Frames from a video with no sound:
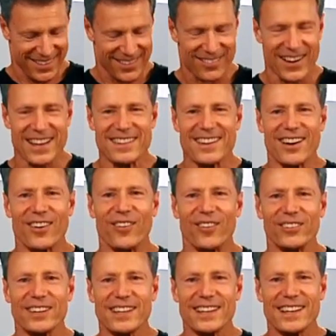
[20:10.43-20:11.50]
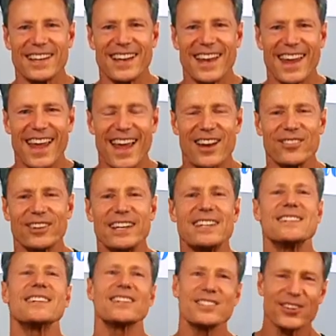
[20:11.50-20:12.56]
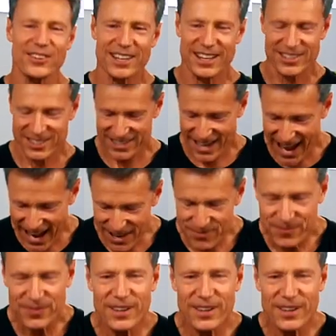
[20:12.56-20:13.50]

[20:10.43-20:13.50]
Right there. Hold it and release. Let's go the other side.